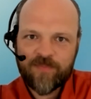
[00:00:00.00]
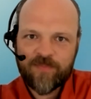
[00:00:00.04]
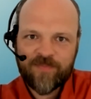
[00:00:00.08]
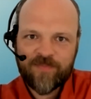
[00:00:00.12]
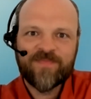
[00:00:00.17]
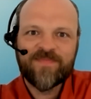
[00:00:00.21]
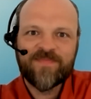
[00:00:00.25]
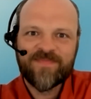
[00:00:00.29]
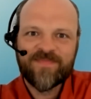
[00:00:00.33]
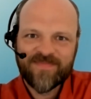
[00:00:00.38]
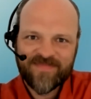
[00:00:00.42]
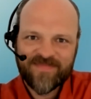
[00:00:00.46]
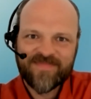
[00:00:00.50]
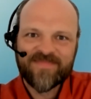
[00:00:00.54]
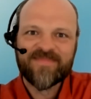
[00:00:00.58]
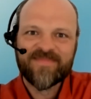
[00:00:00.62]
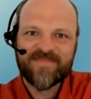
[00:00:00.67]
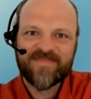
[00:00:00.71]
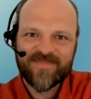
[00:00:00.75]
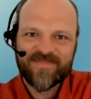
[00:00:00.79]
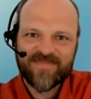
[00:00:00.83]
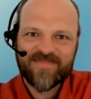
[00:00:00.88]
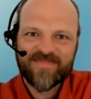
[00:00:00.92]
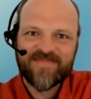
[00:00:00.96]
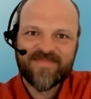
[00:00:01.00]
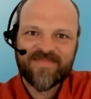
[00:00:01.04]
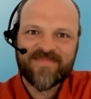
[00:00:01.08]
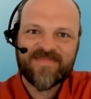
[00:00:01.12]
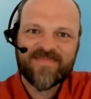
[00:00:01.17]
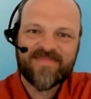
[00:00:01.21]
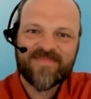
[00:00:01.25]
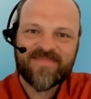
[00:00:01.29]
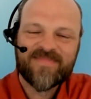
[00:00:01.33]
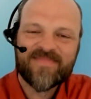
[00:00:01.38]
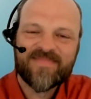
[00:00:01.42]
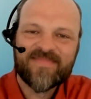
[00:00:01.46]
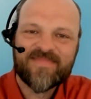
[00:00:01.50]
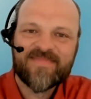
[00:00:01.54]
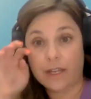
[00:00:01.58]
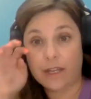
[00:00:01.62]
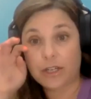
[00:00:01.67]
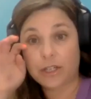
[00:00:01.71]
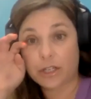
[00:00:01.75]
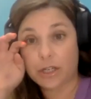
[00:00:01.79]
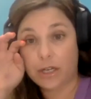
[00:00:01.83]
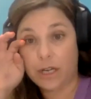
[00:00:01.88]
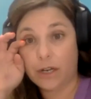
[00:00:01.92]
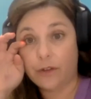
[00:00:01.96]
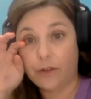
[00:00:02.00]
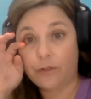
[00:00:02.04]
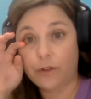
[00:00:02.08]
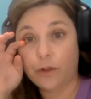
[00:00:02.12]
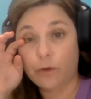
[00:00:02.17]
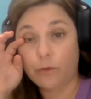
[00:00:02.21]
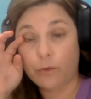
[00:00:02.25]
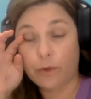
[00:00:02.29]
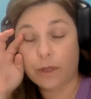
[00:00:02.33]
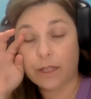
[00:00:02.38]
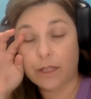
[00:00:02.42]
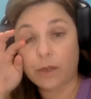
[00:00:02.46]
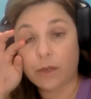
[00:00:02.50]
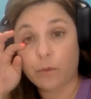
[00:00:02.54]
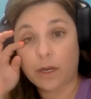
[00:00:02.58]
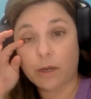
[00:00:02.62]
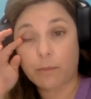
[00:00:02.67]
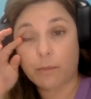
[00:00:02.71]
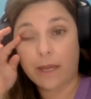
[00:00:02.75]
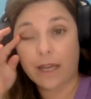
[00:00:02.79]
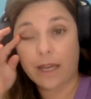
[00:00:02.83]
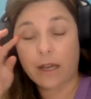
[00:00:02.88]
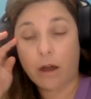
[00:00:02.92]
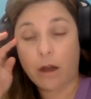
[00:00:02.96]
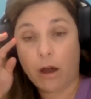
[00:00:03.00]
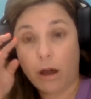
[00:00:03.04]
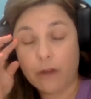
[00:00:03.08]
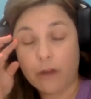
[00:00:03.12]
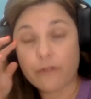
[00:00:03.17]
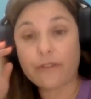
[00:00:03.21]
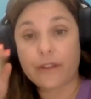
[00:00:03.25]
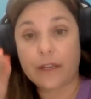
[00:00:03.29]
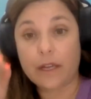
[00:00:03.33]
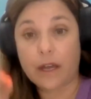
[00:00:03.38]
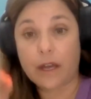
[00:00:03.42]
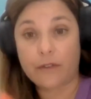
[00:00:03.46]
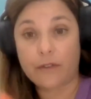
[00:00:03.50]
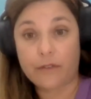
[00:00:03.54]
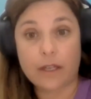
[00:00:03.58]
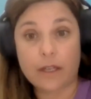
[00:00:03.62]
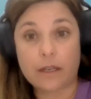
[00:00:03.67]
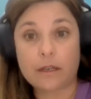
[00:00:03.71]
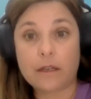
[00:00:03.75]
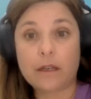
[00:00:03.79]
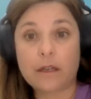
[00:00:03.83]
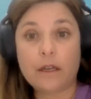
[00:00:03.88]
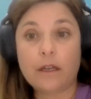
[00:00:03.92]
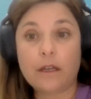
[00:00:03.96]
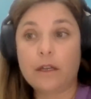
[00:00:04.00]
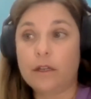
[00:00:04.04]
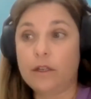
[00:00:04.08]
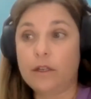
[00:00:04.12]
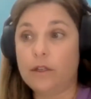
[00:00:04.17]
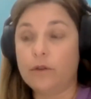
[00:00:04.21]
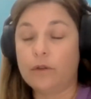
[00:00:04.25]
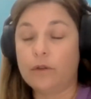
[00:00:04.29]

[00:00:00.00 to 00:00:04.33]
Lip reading: Right. So that's donor cultivation. And if you really want to make coffee of it, you